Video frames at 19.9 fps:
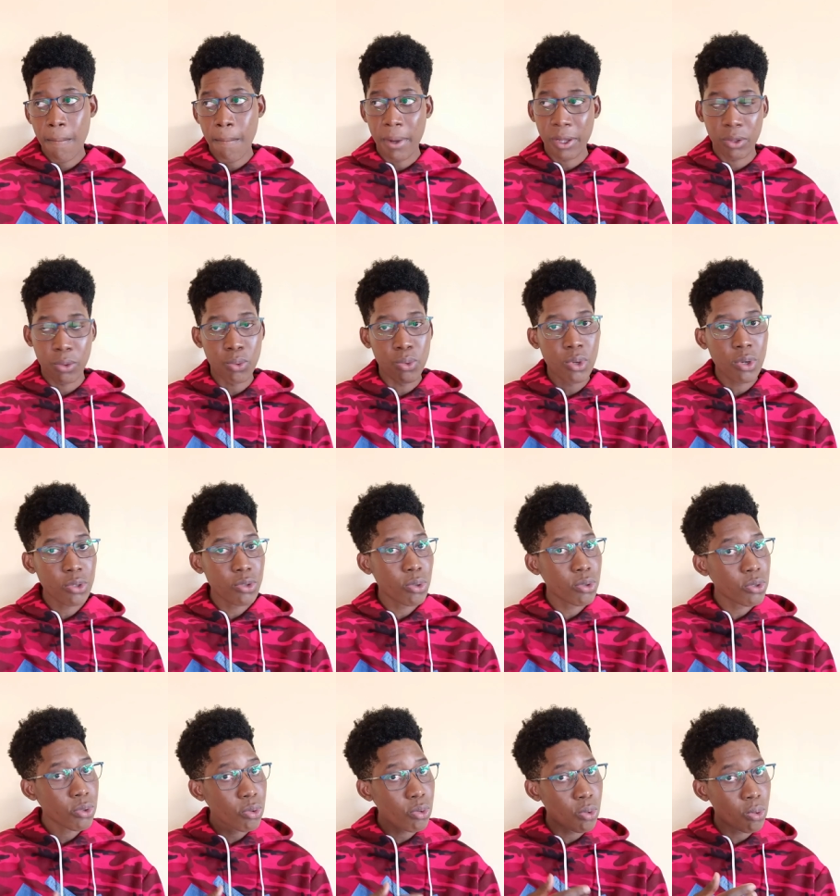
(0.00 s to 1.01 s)
but you
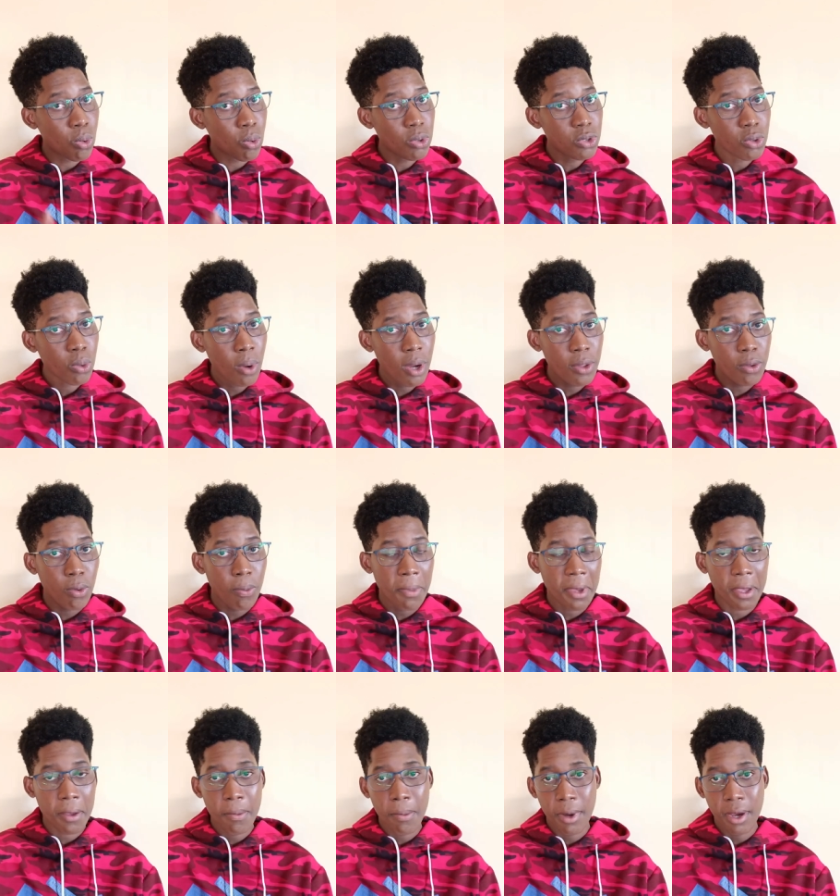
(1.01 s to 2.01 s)
also, you also want to
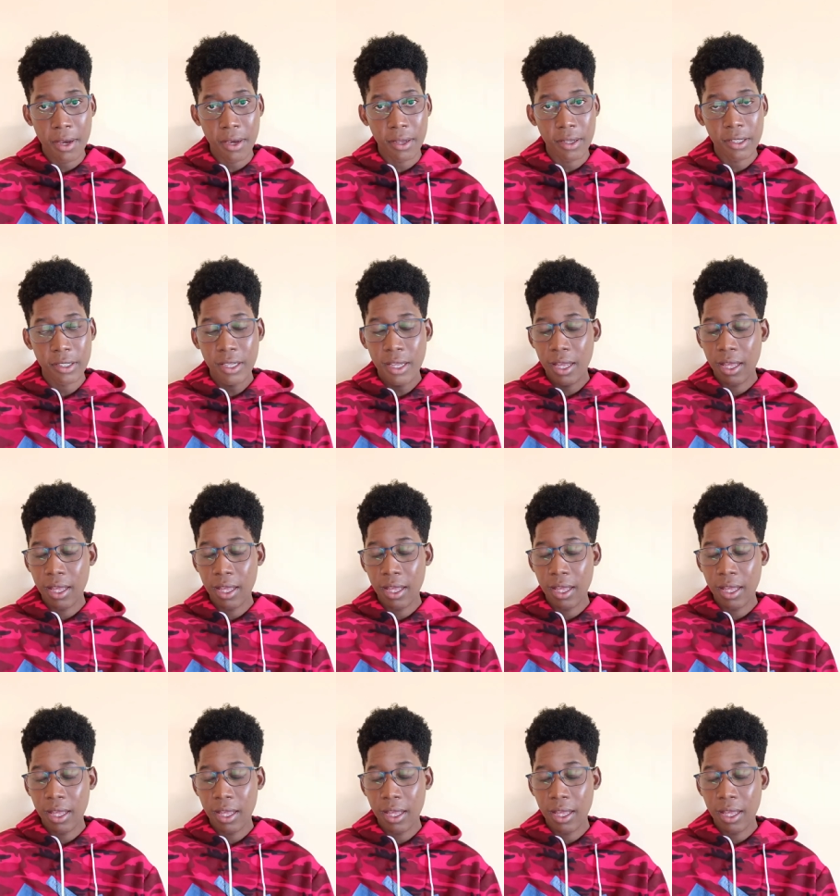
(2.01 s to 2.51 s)
make money.